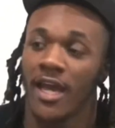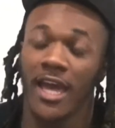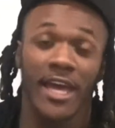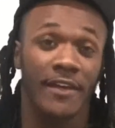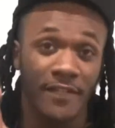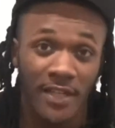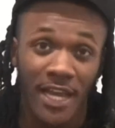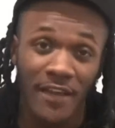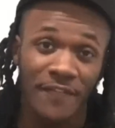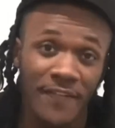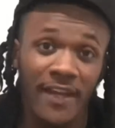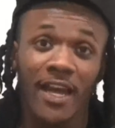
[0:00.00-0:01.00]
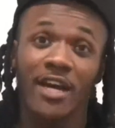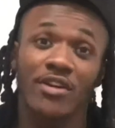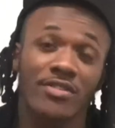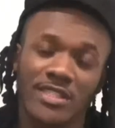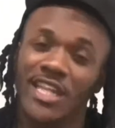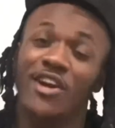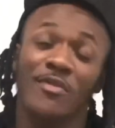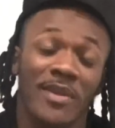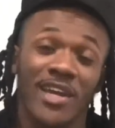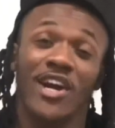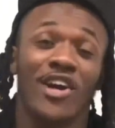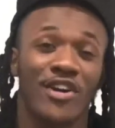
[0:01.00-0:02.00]
If nothing else throw
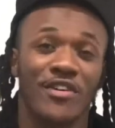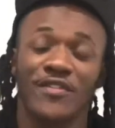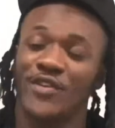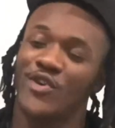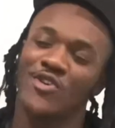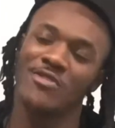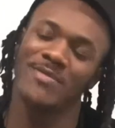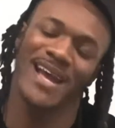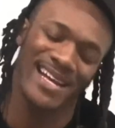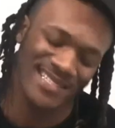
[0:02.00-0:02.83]
me off on my